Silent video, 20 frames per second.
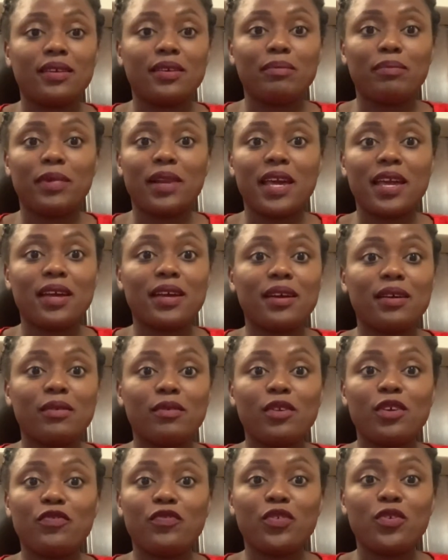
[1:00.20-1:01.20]
Like
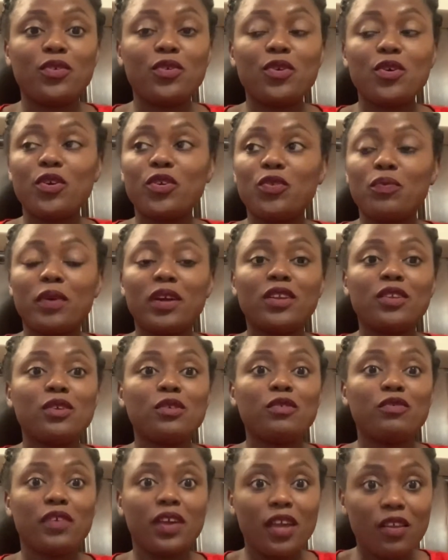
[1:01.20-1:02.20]
if you go, you might
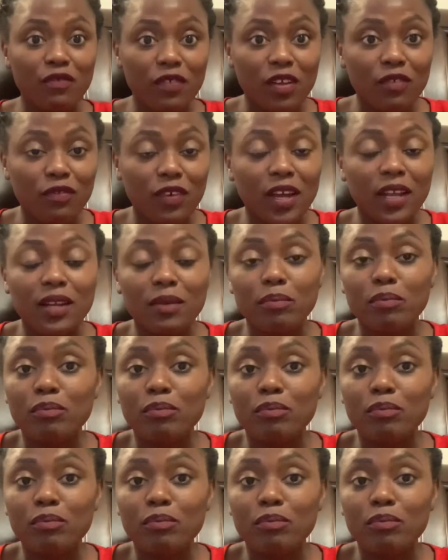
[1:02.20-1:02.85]
even find